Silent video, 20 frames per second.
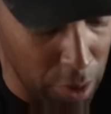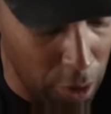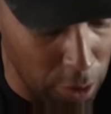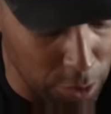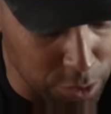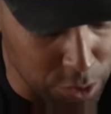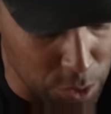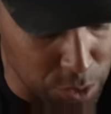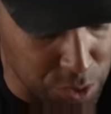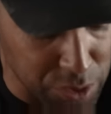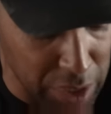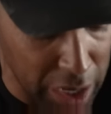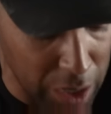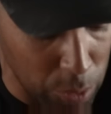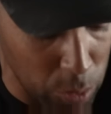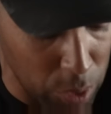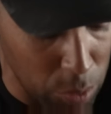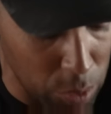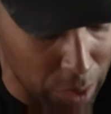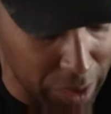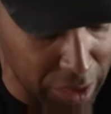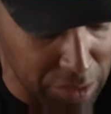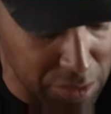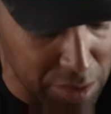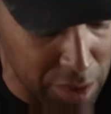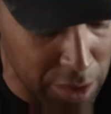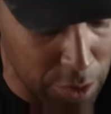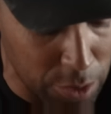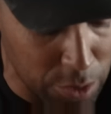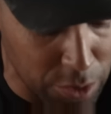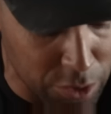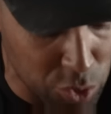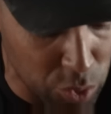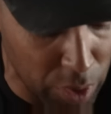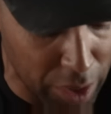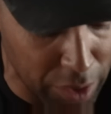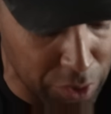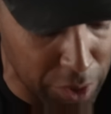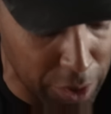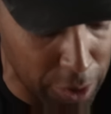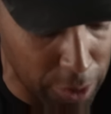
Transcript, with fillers: also saying, we will continue to strengthen